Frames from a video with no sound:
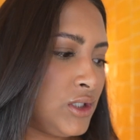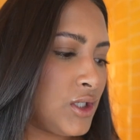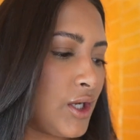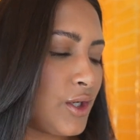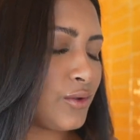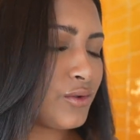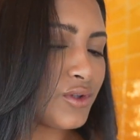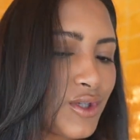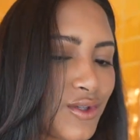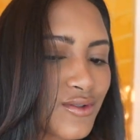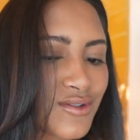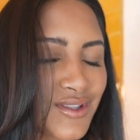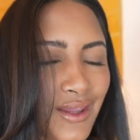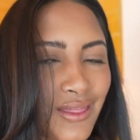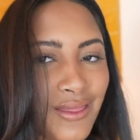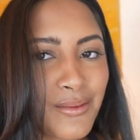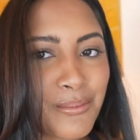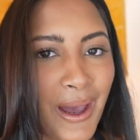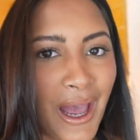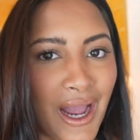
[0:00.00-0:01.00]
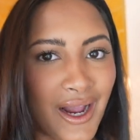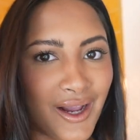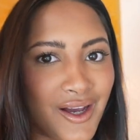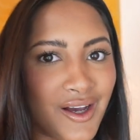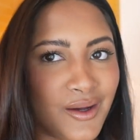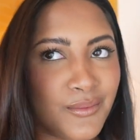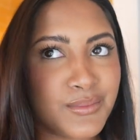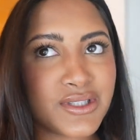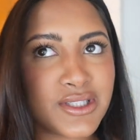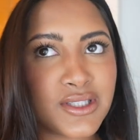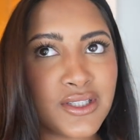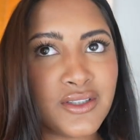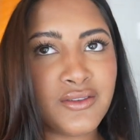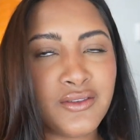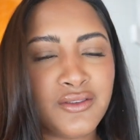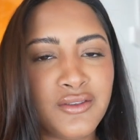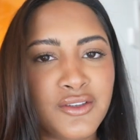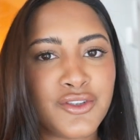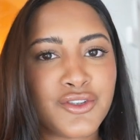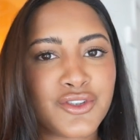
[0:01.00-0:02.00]
I only use like backups.
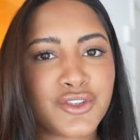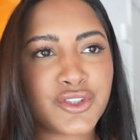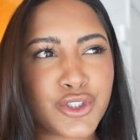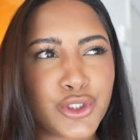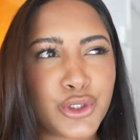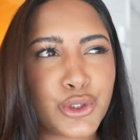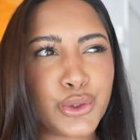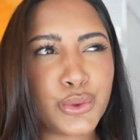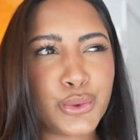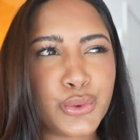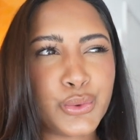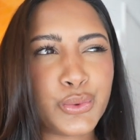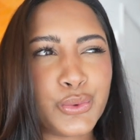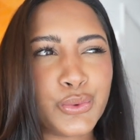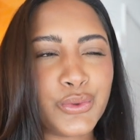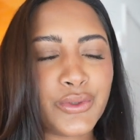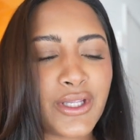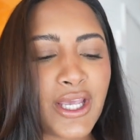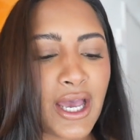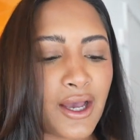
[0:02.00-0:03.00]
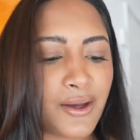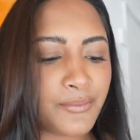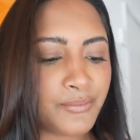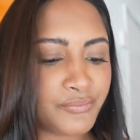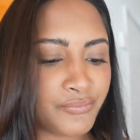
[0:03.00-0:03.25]
So yeah.